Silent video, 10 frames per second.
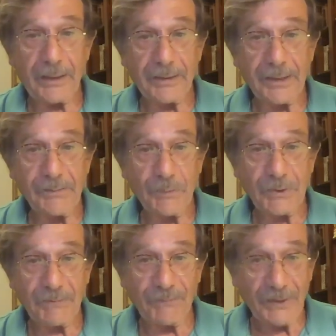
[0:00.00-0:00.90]
This was
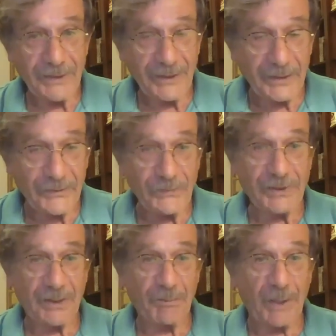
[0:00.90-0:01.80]
a very
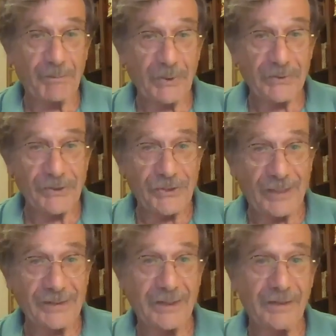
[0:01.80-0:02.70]
interesting paper in
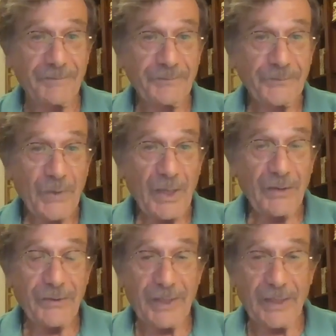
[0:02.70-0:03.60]
JASA,
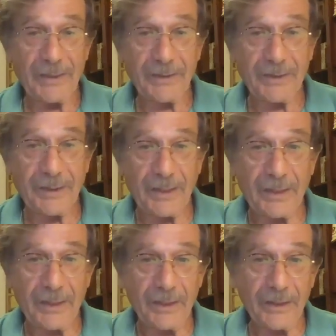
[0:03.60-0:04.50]
that
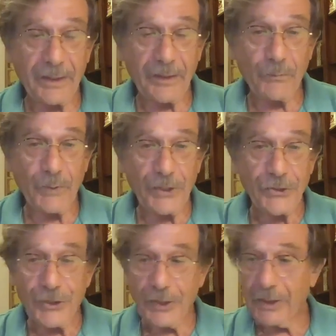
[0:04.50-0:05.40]
in which
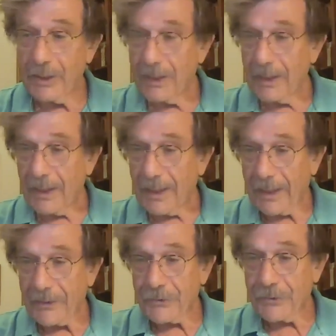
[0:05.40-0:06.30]
he
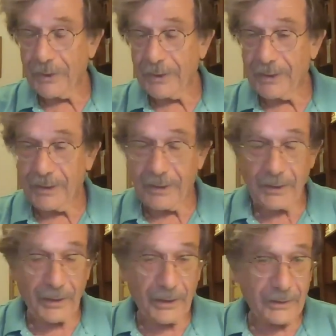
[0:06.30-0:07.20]
actually
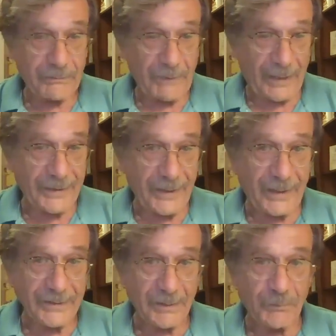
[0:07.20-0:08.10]

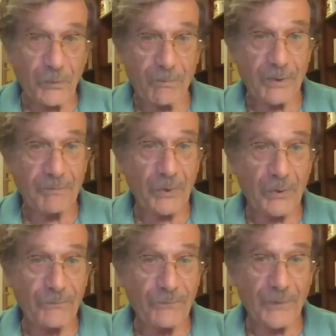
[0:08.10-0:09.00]
analyzed the problem
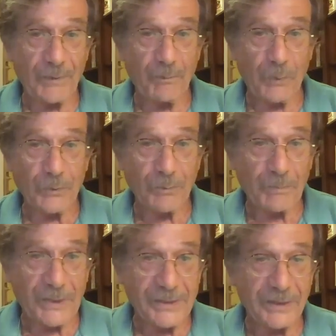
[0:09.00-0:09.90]
of
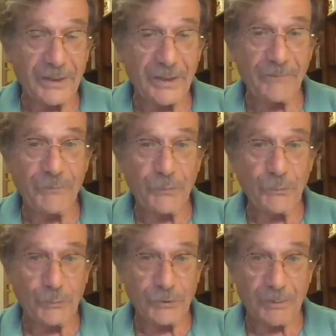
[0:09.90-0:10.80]
multiplicity if
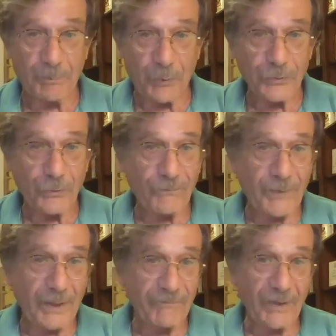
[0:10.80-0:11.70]
you use the
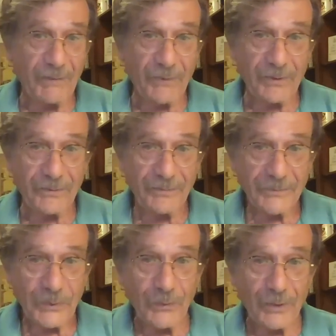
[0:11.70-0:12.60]
0.05 level
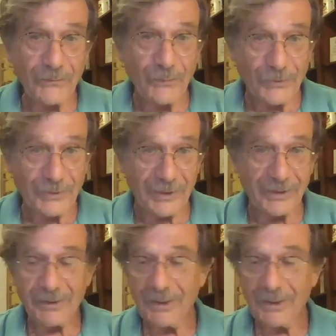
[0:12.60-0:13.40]
all across it.